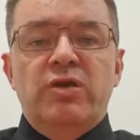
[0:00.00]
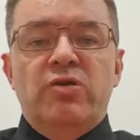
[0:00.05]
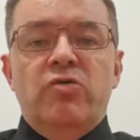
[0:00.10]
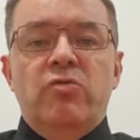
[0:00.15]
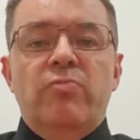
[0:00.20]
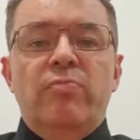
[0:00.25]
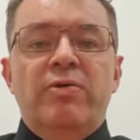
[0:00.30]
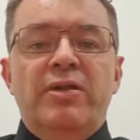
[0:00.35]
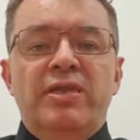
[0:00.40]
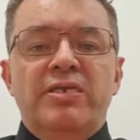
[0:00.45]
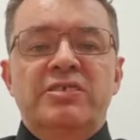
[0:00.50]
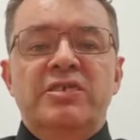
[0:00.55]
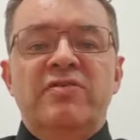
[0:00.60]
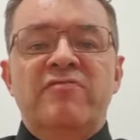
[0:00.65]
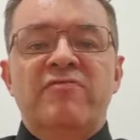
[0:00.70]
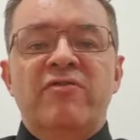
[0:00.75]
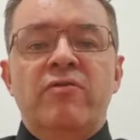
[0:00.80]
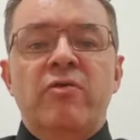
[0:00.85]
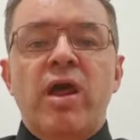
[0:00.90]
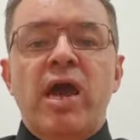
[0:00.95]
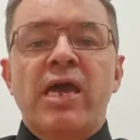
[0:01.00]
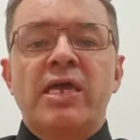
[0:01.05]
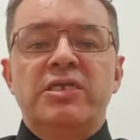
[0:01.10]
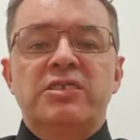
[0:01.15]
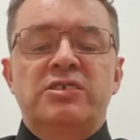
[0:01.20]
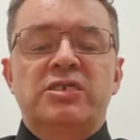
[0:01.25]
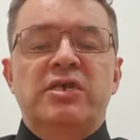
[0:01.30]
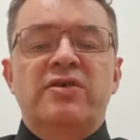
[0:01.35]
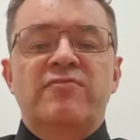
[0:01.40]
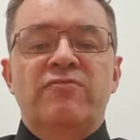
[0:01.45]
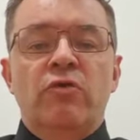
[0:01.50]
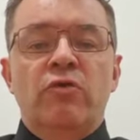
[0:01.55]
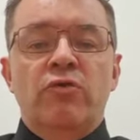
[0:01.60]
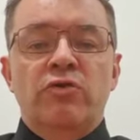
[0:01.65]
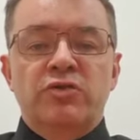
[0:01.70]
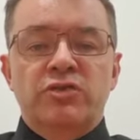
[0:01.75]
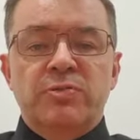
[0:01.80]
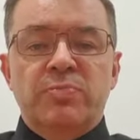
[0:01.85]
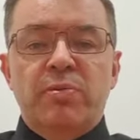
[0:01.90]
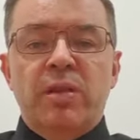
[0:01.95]
companies in a variety of
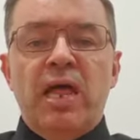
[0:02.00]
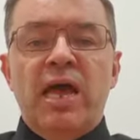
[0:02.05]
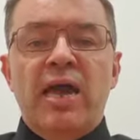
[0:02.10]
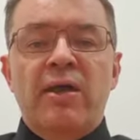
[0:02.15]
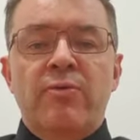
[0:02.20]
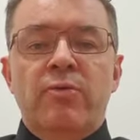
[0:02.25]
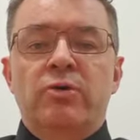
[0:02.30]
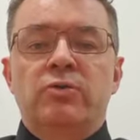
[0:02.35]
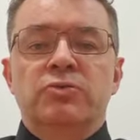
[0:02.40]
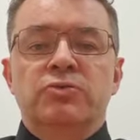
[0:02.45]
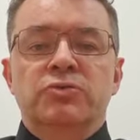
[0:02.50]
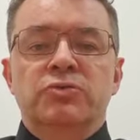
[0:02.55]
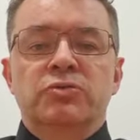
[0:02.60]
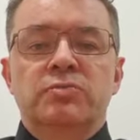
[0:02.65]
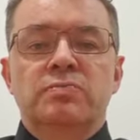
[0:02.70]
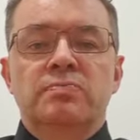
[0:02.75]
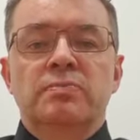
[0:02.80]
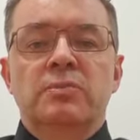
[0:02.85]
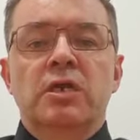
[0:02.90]
order supply roles.